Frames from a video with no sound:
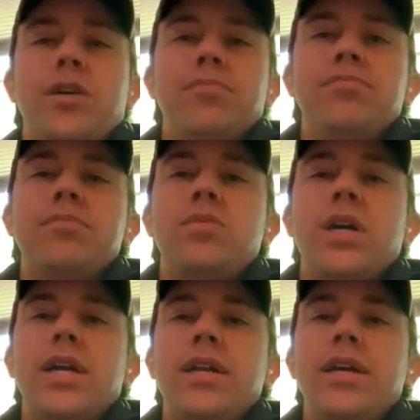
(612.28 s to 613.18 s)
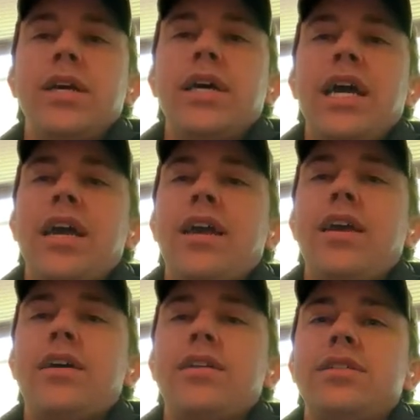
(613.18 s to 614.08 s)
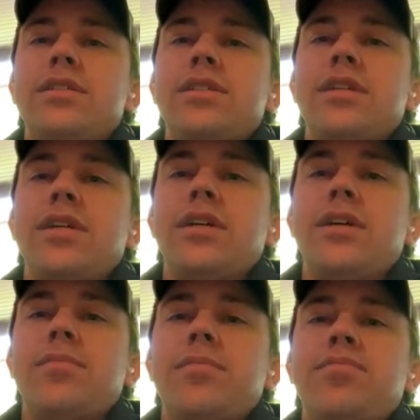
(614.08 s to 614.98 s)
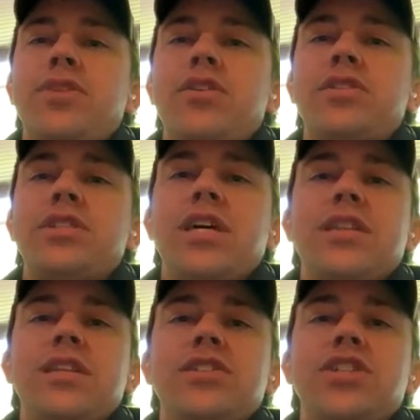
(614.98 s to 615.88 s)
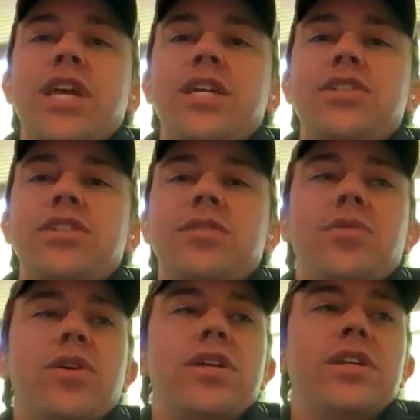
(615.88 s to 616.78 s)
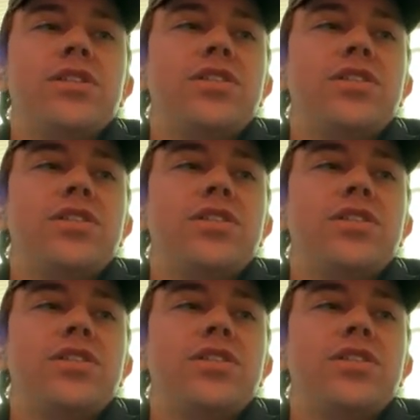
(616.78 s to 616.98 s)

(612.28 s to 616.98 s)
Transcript: dumb, right? And um, there is nothing that changed in a market.